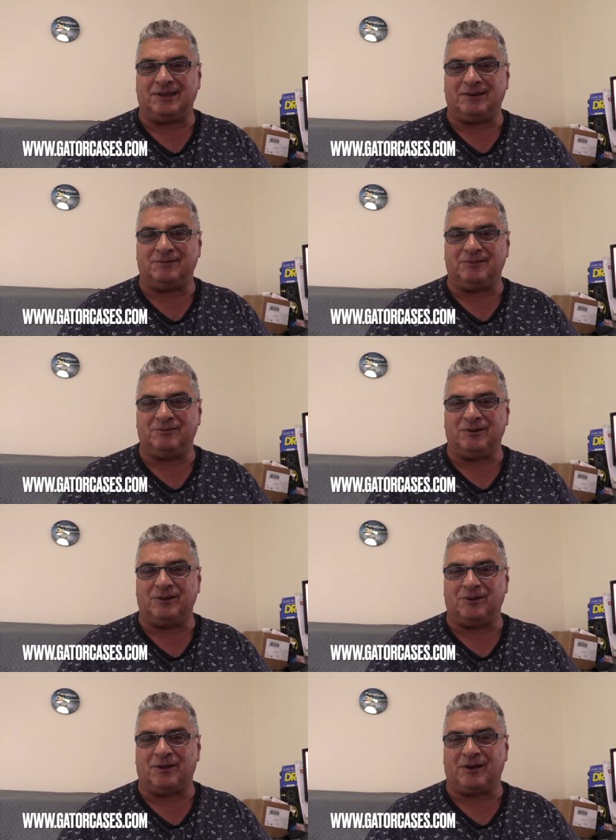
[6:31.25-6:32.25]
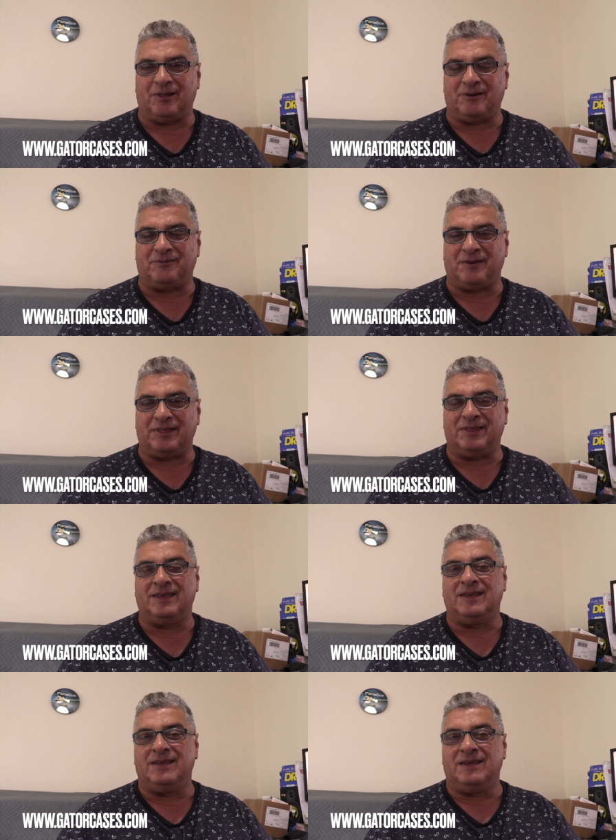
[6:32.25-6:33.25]
They really look like a lot of fun.
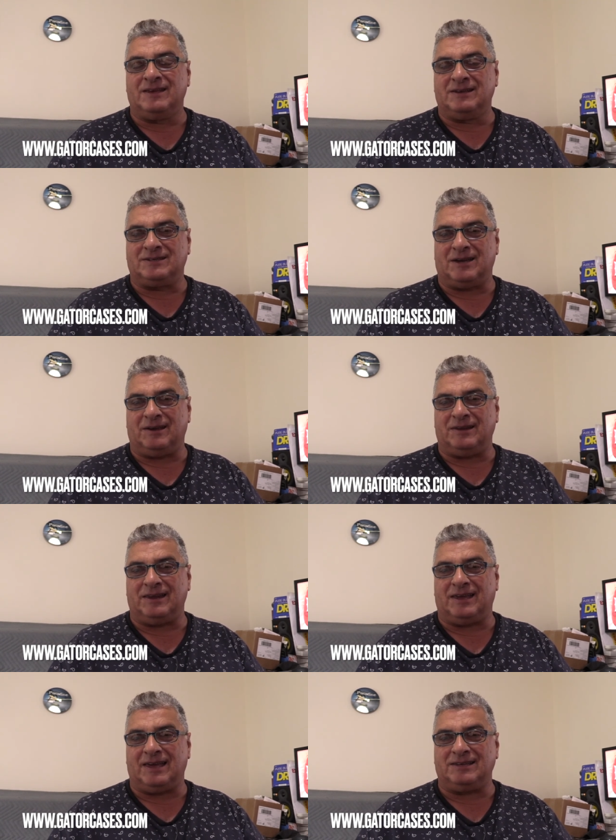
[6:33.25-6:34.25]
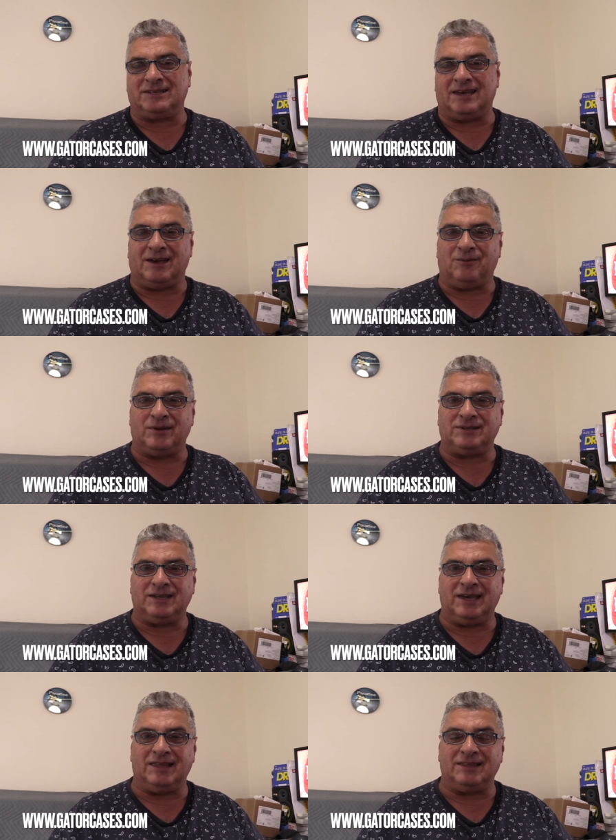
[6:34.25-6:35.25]
So in any case, once
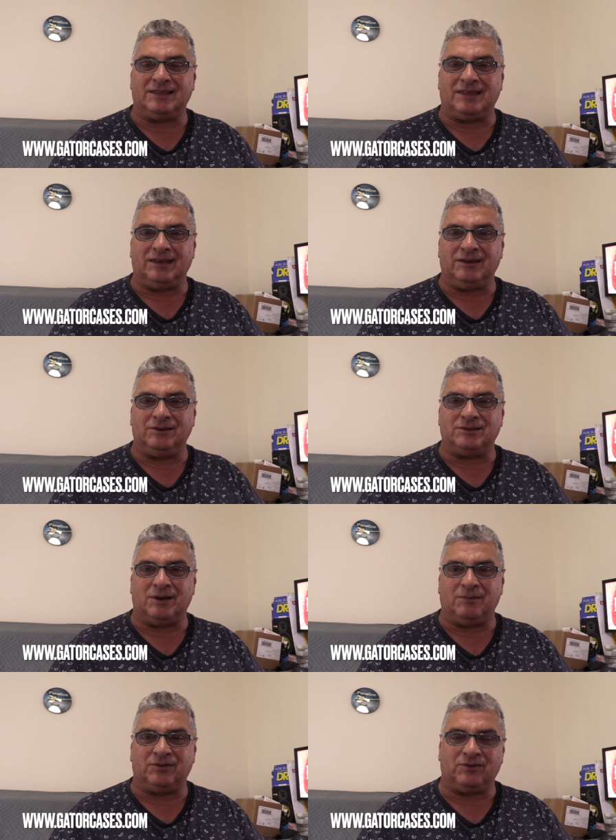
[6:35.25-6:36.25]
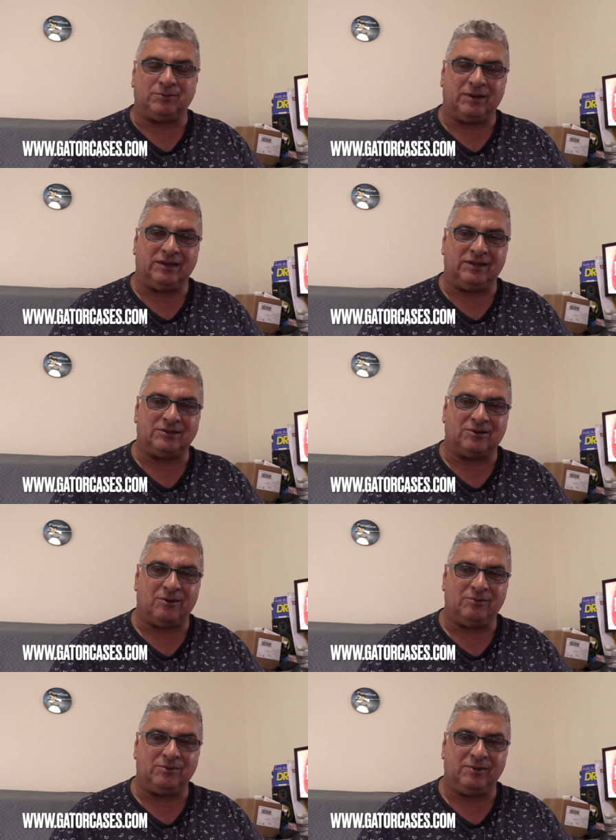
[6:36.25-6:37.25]
again, thank you so much for spending this
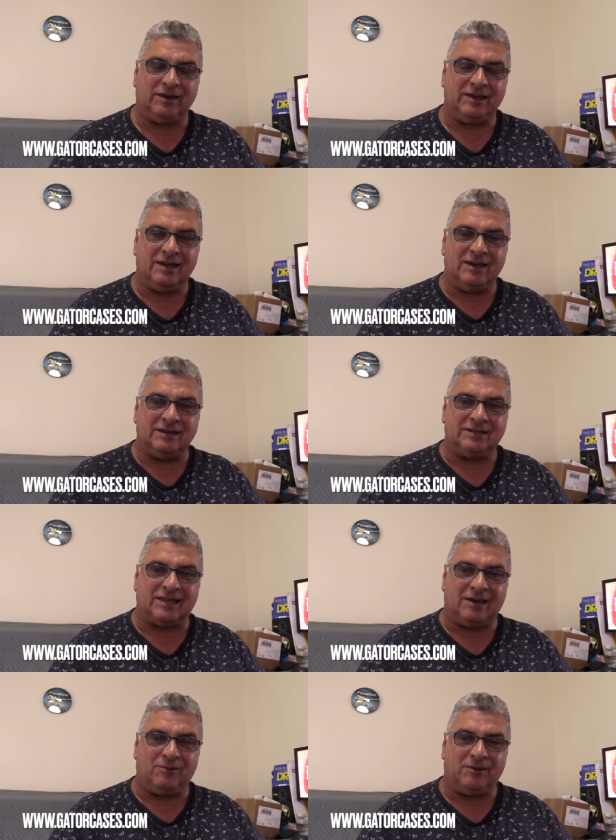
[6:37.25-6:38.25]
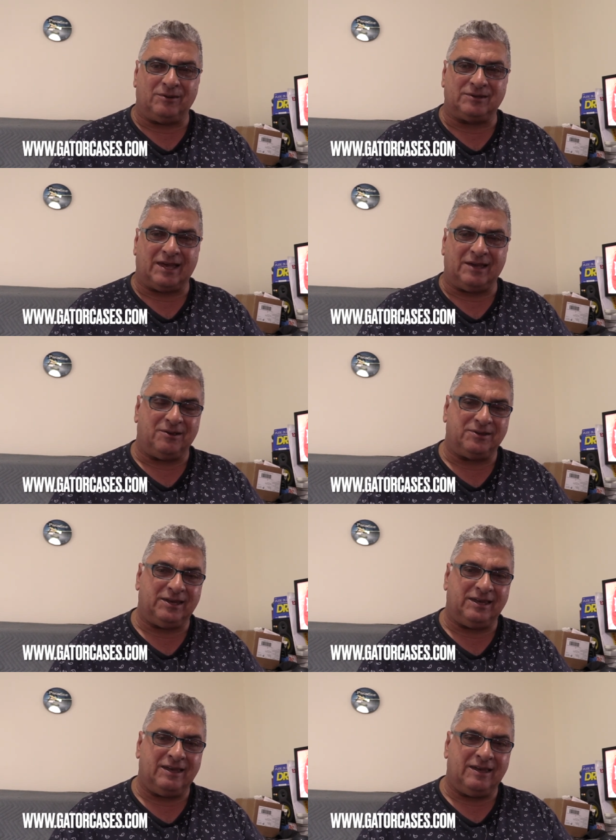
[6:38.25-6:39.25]
time with me. Stay well, stay
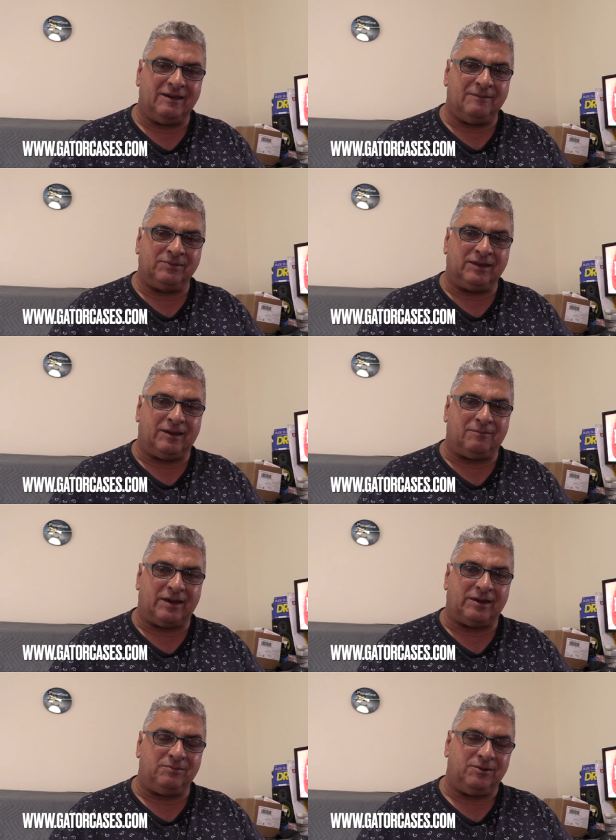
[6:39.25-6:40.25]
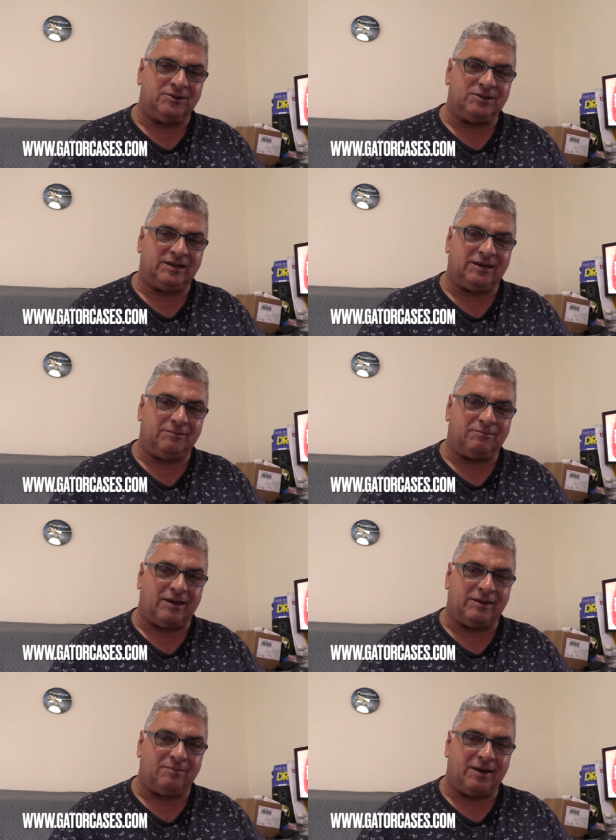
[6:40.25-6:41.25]
healthy, keep making music, keep
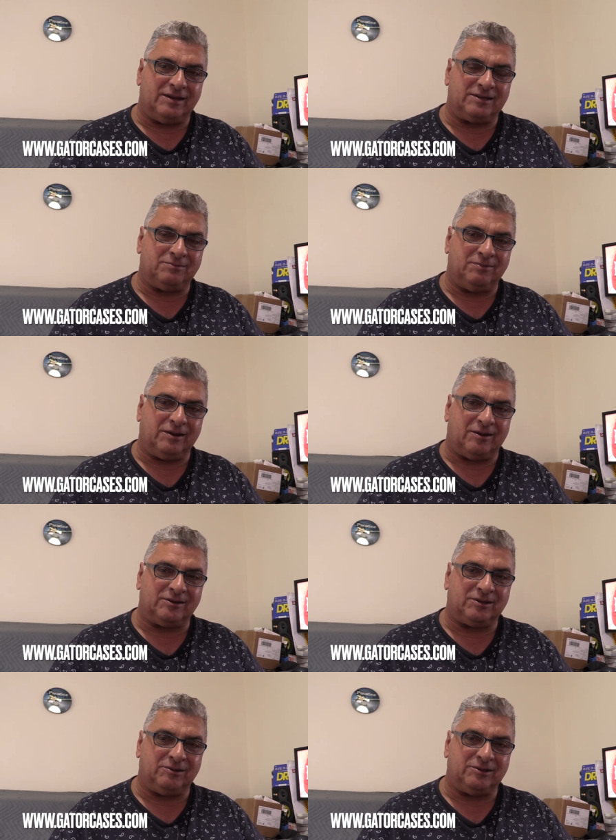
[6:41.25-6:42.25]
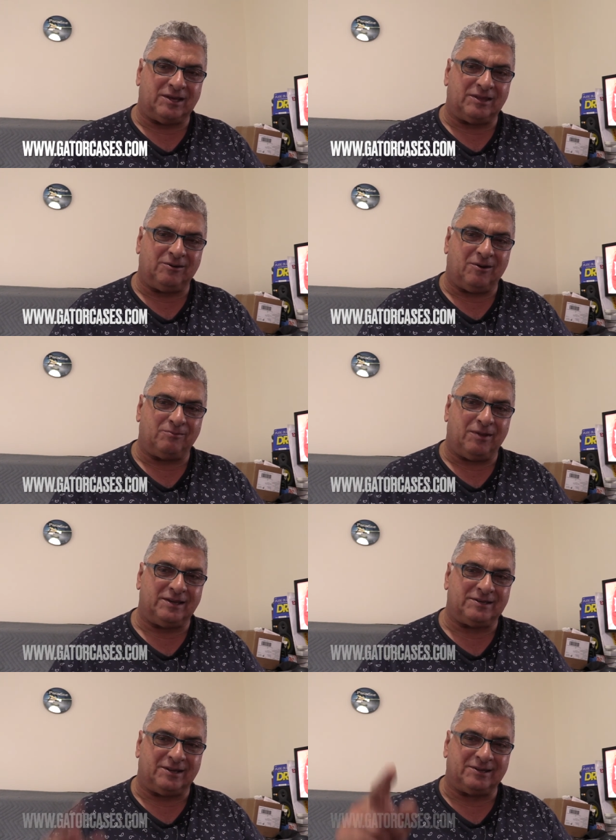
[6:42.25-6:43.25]
playing bass, be nice to each other, God
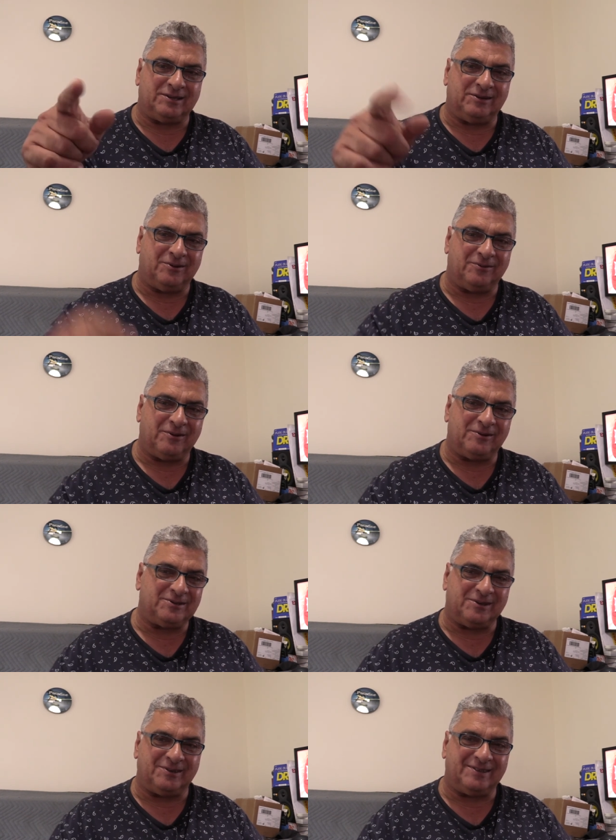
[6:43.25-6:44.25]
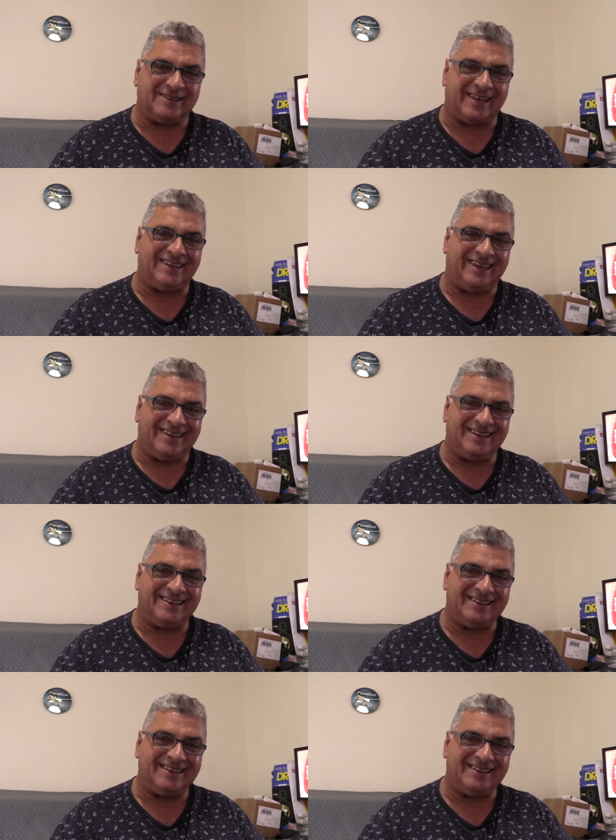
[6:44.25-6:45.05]
bless, and I'll see you all very soon. Take care.